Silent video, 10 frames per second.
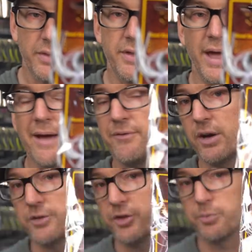the half
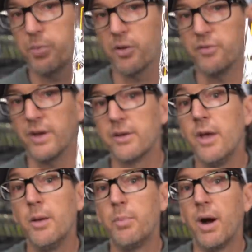ounce is perfect.
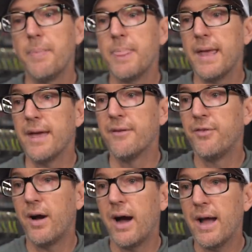But
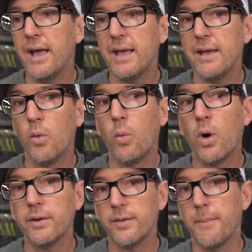if I
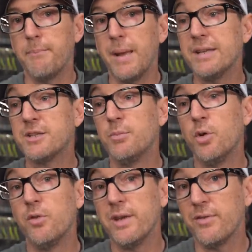want the bait to
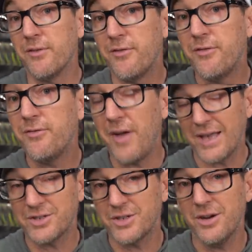move even
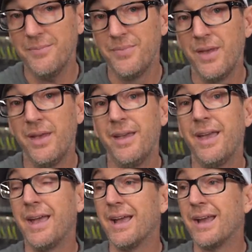faster
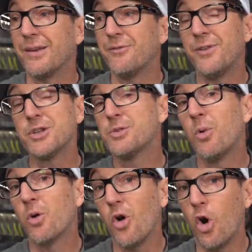and fish
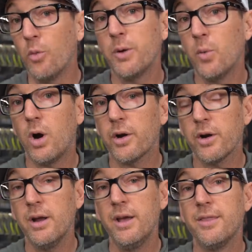more open
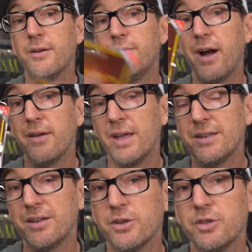water, the 5
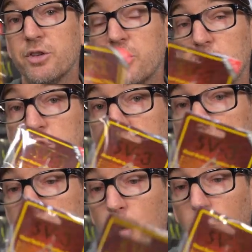8 ounce is
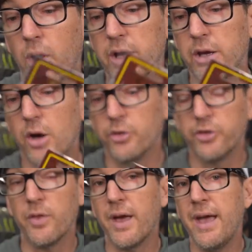usually where I go.
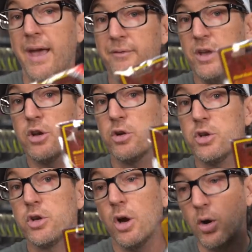So the heavier
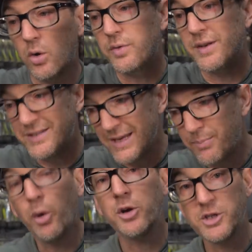you go, the
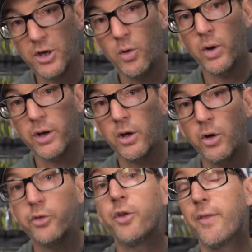deeper it's gonna wanna
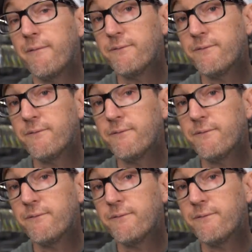go, so the